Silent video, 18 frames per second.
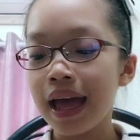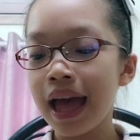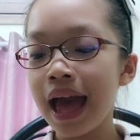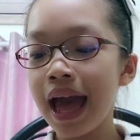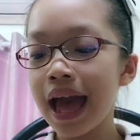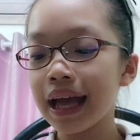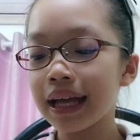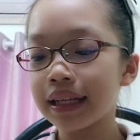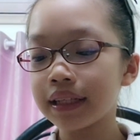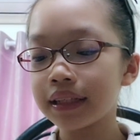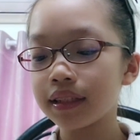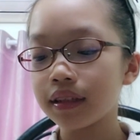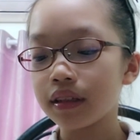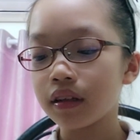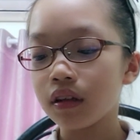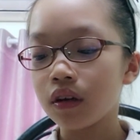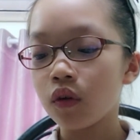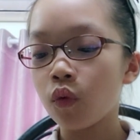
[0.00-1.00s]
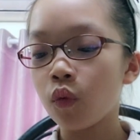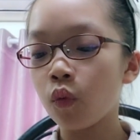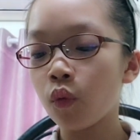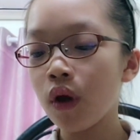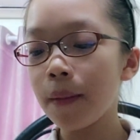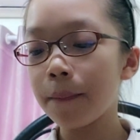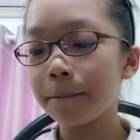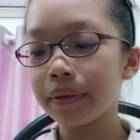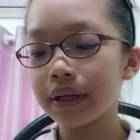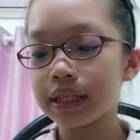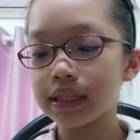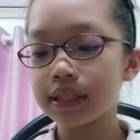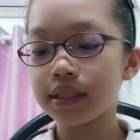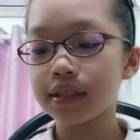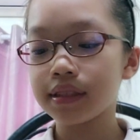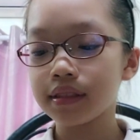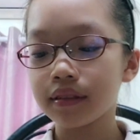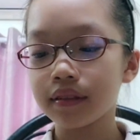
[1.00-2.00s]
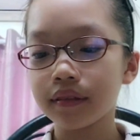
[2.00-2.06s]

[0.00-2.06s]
and whip us.